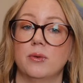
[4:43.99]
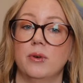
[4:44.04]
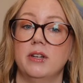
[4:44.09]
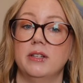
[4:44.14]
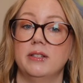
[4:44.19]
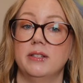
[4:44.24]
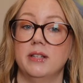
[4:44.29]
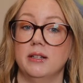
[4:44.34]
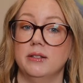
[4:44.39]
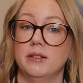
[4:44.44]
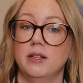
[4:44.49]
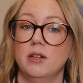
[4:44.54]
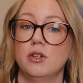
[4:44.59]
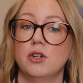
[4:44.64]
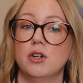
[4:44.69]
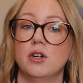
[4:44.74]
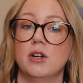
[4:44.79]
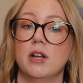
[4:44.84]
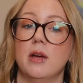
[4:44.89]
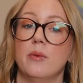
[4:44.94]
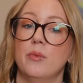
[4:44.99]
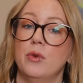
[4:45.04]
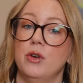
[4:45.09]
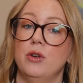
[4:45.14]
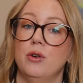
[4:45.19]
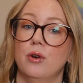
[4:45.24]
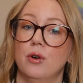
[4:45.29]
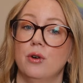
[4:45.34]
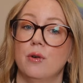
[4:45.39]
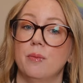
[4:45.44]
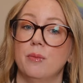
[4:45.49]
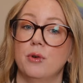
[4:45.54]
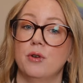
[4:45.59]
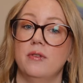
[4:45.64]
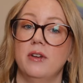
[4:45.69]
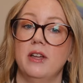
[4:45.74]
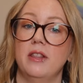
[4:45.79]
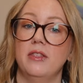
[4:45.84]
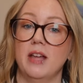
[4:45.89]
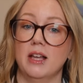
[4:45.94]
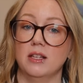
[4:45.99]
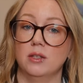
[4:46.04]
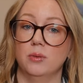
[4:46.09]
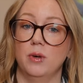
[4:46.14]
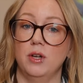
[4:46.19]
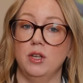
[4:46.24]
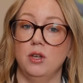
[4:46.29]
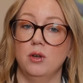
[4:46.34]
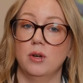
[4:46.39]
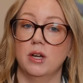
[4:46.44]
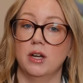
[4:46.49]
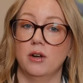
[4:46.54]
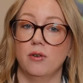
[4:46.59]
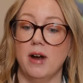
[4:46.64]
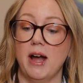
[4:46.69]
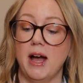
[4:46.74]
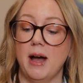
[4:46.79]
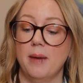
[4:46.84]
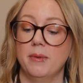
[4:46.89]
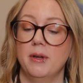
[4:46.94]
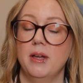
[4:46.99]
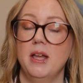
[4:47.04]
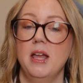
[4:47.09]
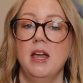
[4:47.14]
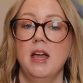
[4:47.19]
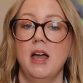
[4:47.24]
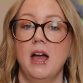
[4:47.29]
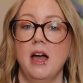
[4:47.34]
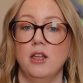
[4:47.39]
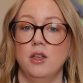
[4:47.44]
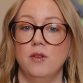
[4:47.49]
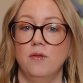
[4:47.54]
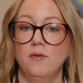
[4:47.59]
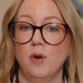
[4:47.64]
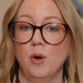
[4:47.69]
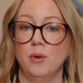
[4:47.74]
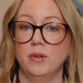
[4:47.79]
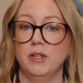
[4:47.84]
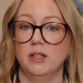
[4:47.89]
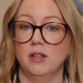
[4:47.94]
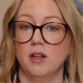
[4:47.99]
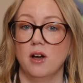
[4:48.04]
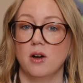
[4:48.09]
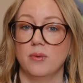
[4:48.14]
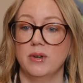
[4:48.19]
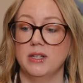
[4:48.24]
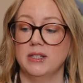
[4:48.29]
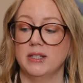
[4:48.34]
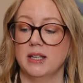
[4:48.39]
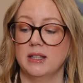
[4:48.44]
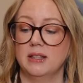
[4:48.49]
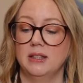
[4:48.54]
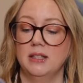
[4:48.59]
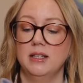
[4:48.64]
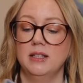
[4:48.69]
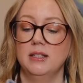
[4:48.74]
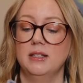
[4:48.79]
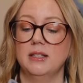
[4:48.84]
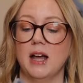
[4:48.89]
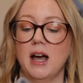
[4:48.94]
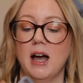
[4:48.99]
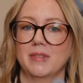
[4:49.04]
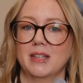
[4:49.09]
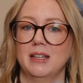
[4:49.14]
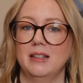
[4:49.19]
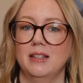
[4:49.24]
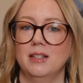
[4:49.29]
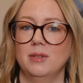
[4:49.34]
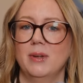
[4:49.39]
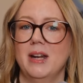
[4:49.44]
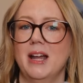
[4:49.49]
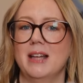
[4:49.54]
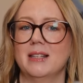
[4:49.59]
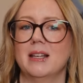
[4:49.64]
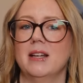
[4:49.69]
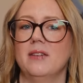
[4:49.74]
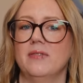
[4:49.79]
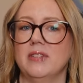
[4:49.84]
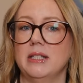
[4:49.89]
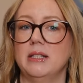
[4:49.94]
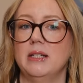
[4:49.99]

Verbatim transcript: going to stay centered and when you go to remove it, that's what you can grab. You fold it long ways like this. This one has kind of a